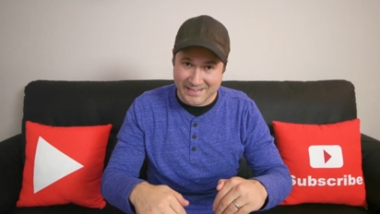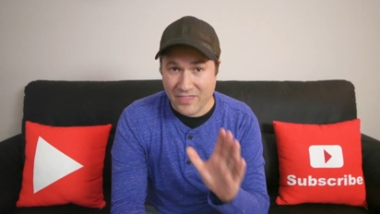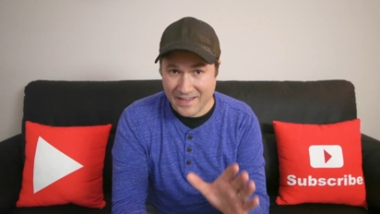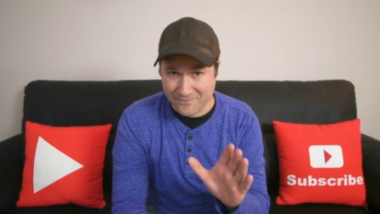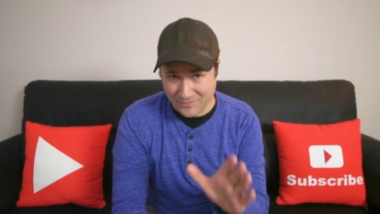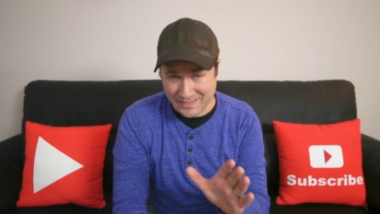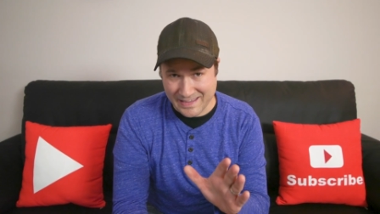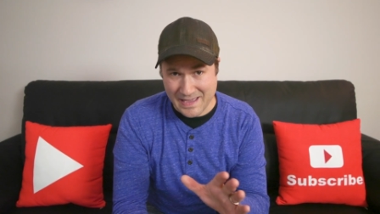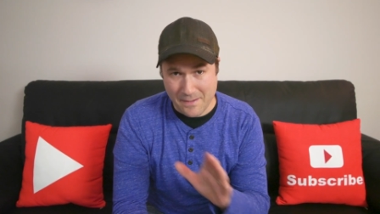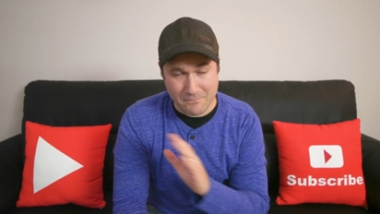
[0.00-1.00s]

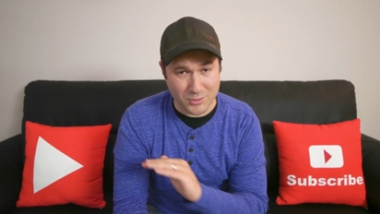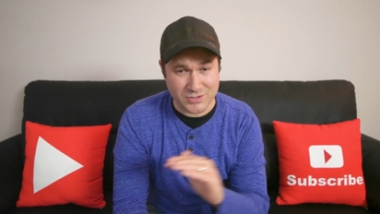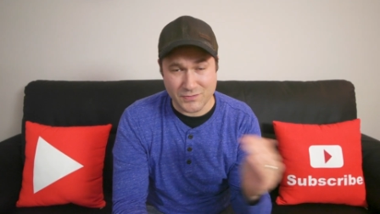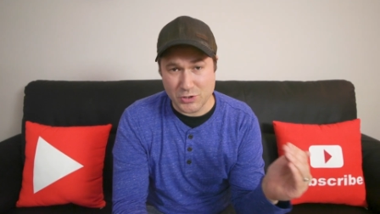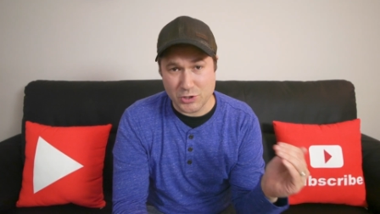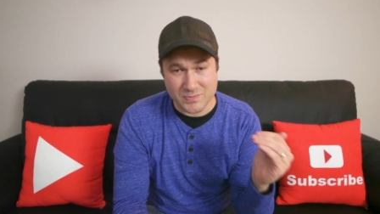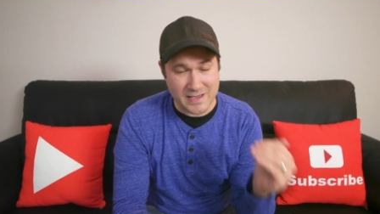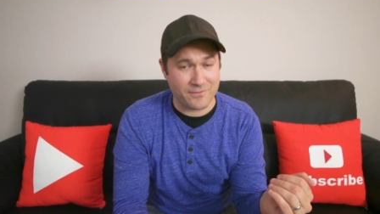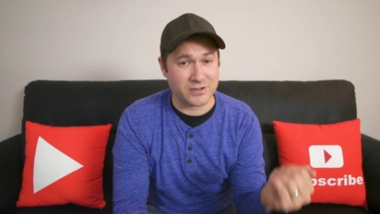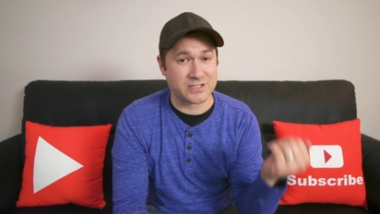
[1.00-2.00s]
Thankfully, most of YouTube's
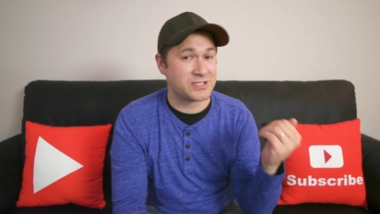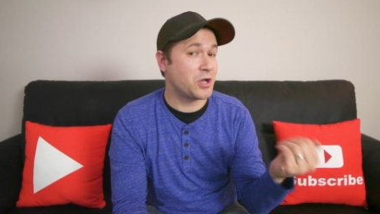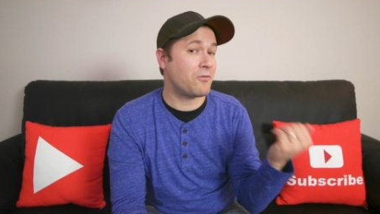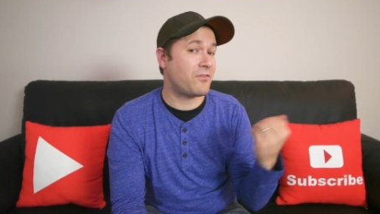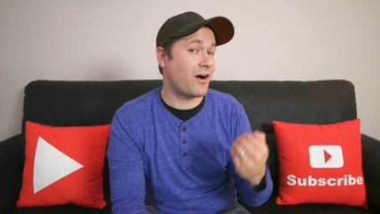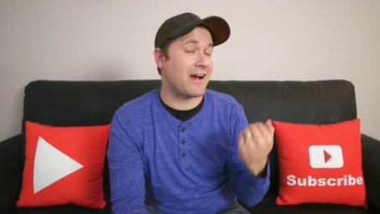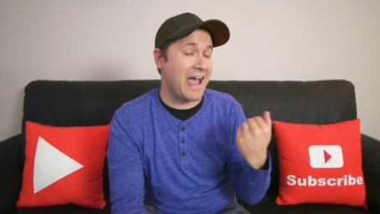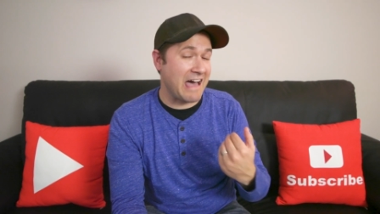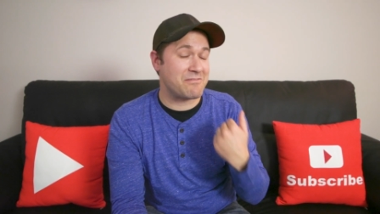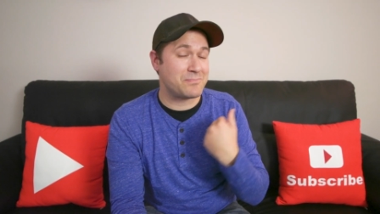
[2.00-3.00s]
efforts so far
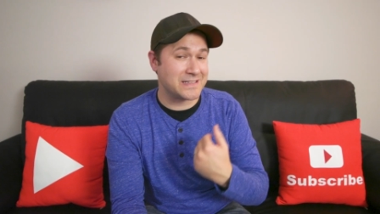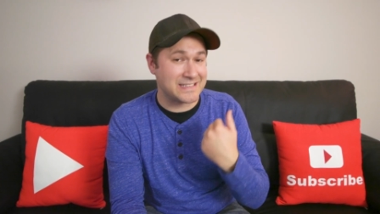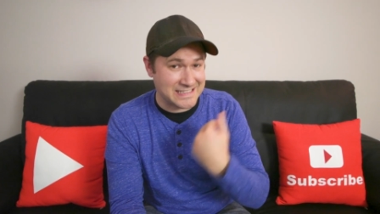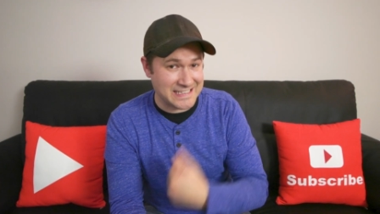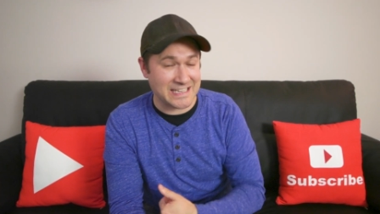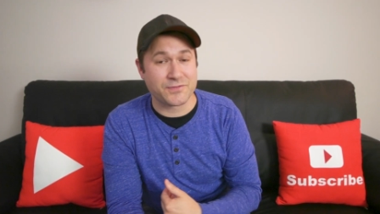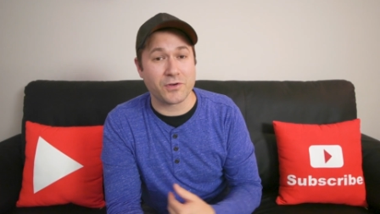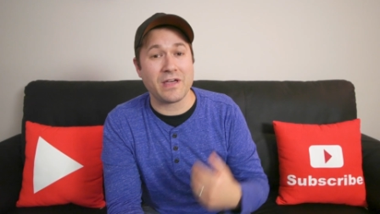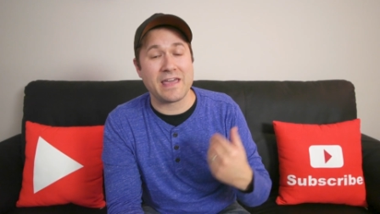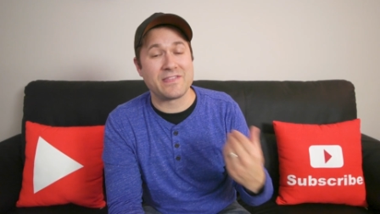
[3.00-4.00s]
have been
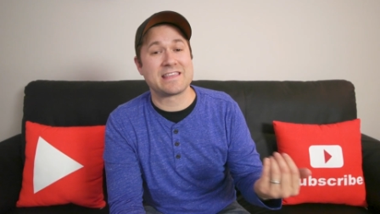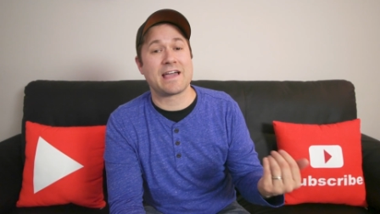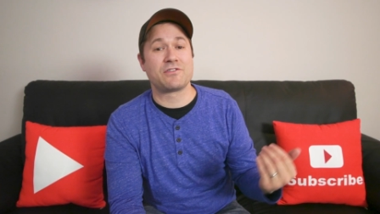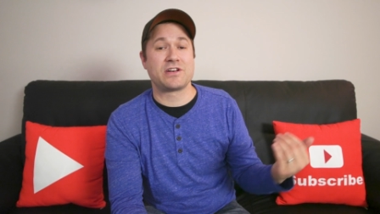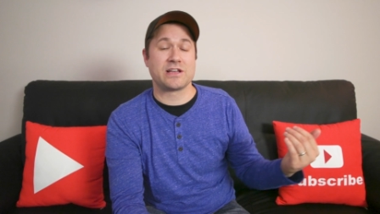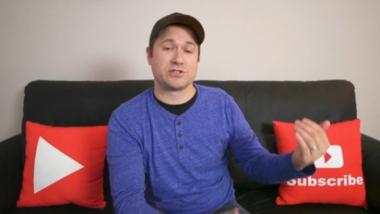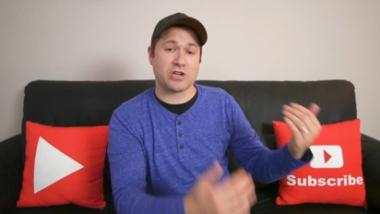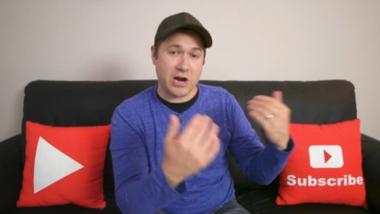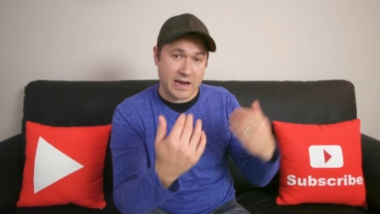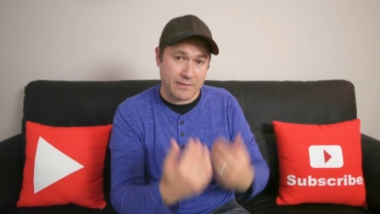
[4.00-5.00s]
successful and these advertisers
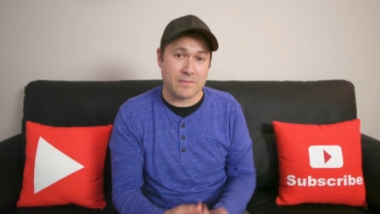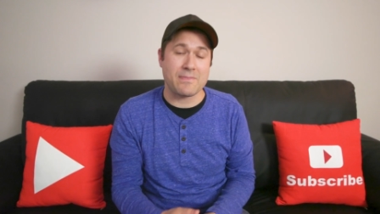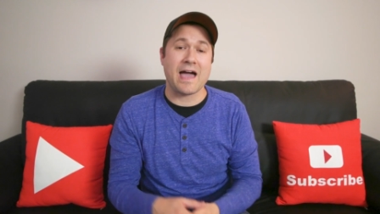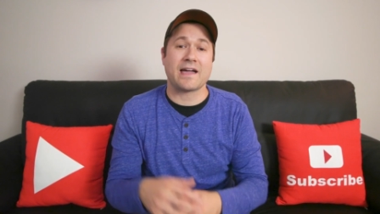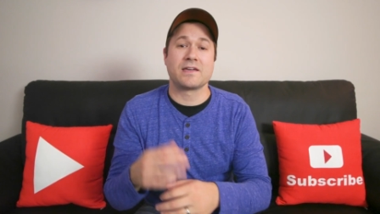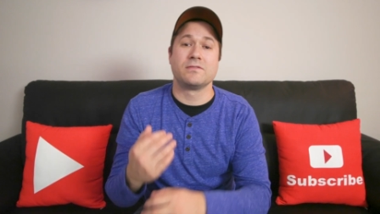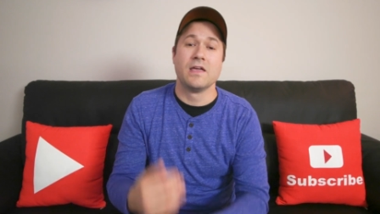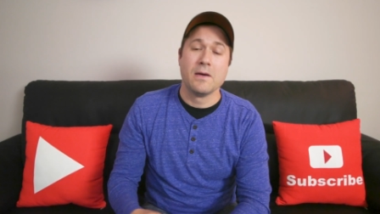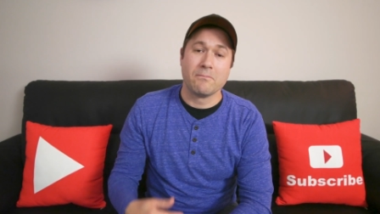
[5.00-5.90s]
are coming back and